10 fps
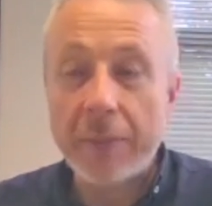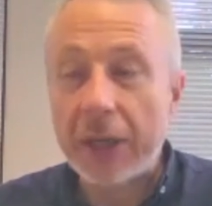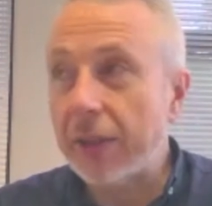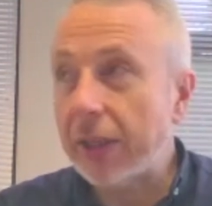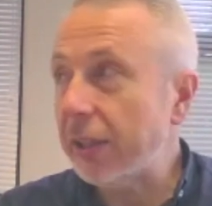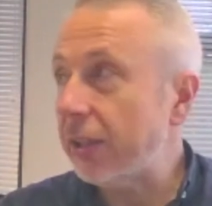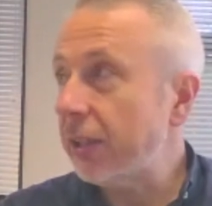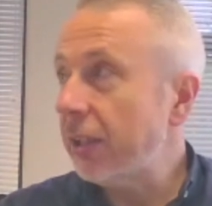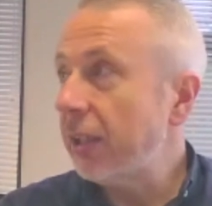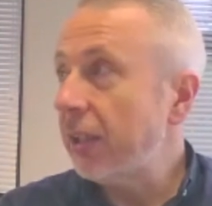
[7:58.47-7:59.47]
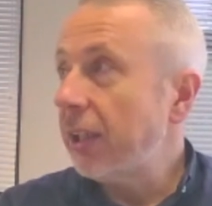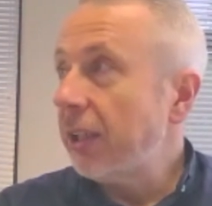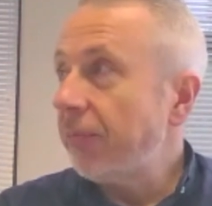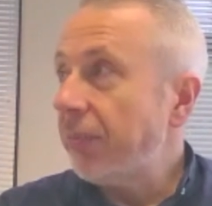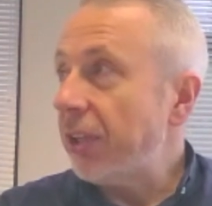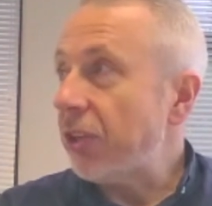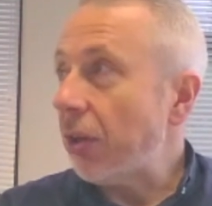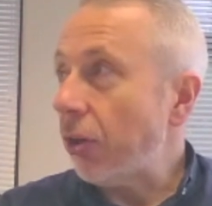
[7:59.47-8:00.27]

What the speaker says: I mean, I think there's a lot